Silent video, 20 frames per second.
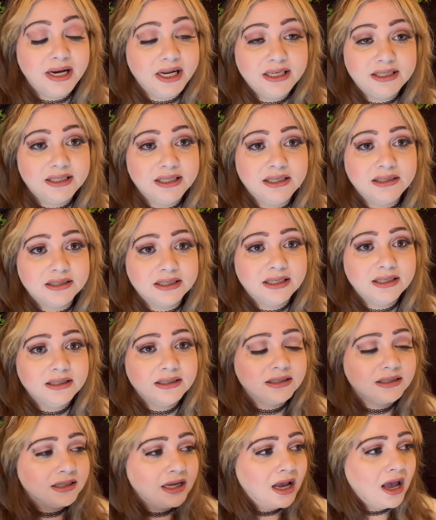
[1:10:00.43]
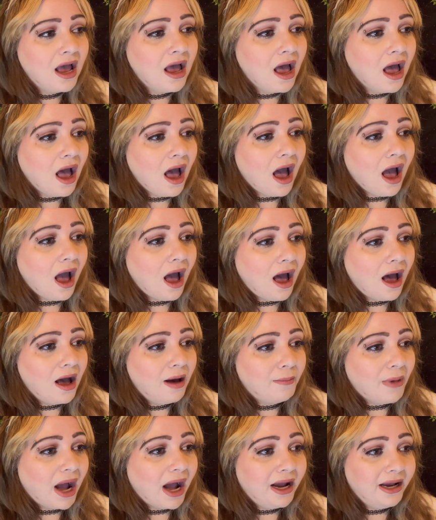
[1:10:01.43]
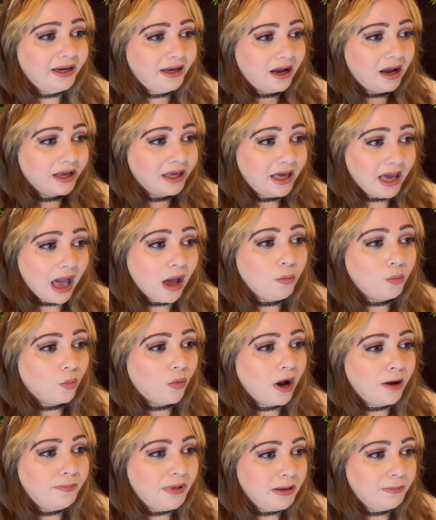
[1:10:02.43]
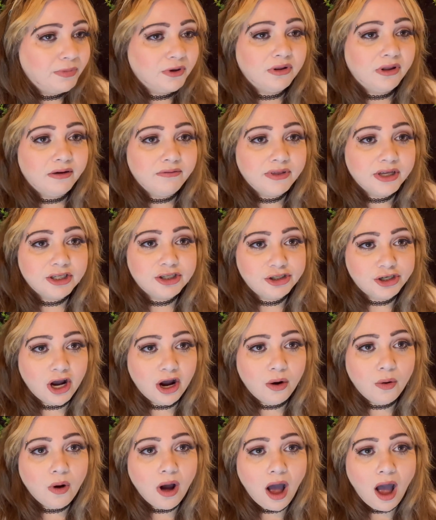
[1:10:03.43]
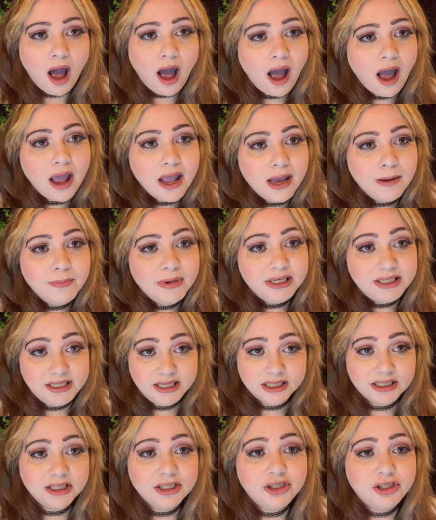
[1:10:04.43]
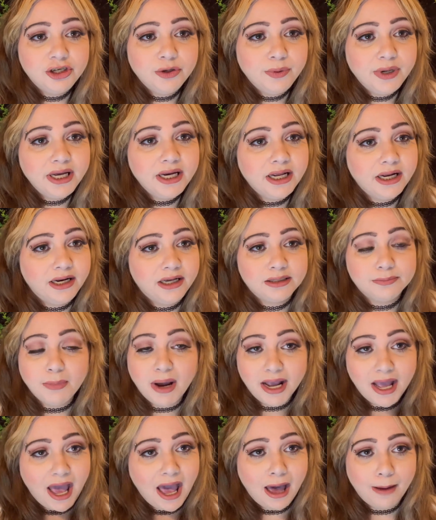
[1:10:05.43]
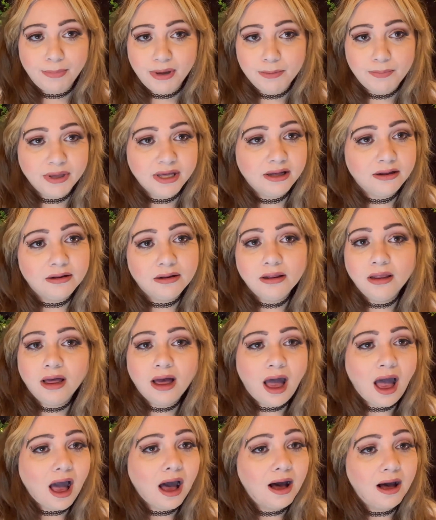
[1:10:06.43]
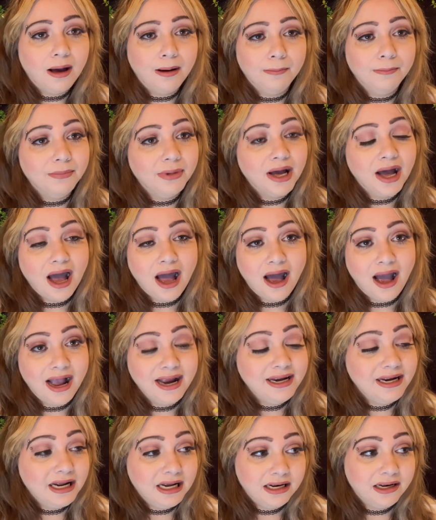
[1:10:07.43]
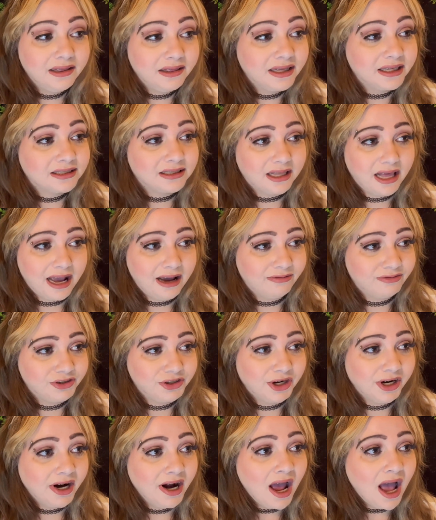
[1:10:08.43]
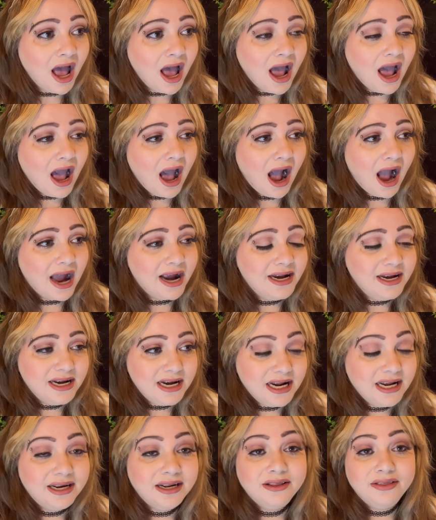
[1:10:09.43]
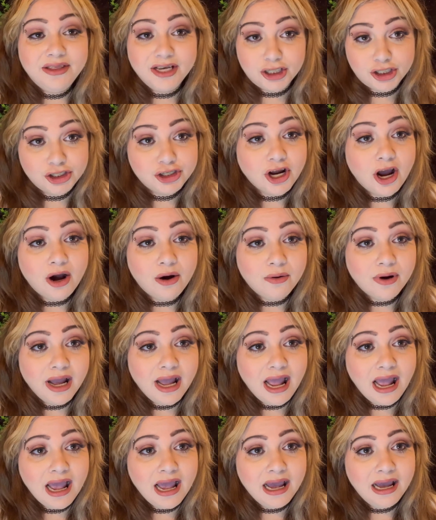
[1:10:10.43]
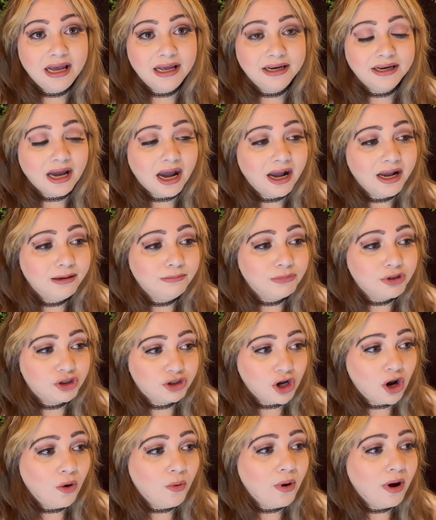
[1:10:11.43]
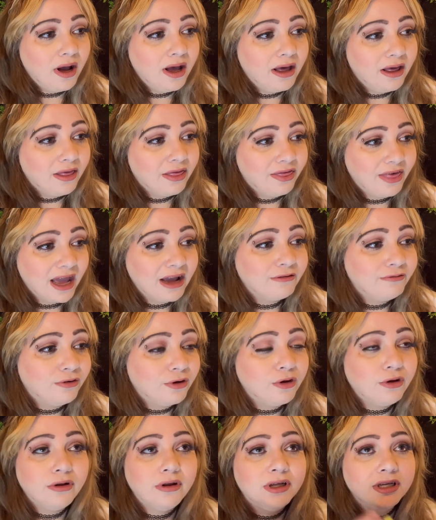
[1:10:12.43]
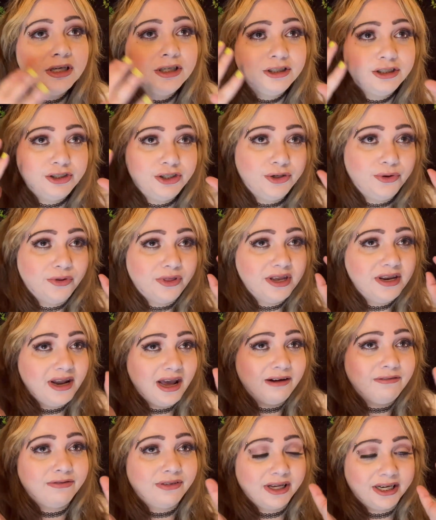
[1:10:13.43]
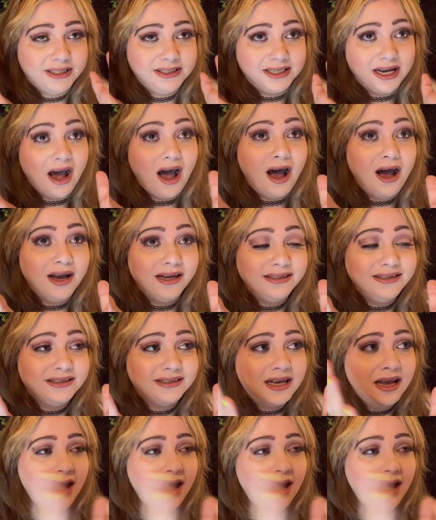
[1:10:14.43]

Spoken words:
seasons. I get why people love this show. I am addicted to it. It is my happy pill. I needed this laughter. I needed this show. And I am so thankful to the Netflix gods,